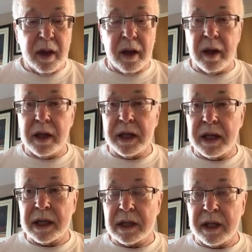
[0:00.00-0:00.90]
In the
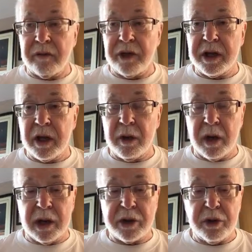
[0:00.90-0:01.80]
next little video
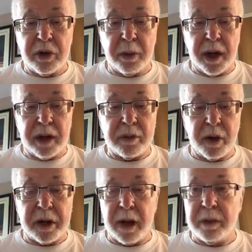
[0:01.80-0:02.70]
I'll talk about
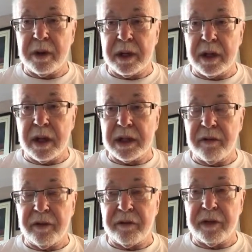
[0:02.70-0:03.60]
what happened in
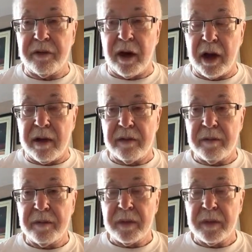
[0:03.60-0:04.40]
1955.